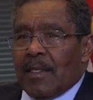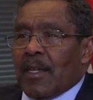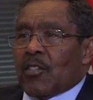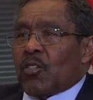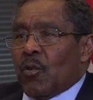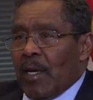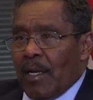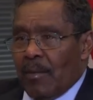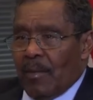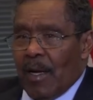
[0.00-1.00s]
did a
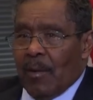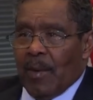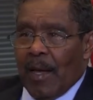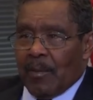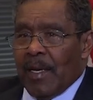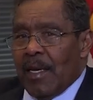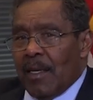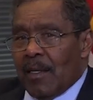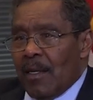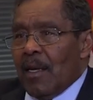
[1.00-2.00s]
story about
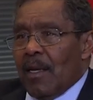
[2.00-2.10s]
me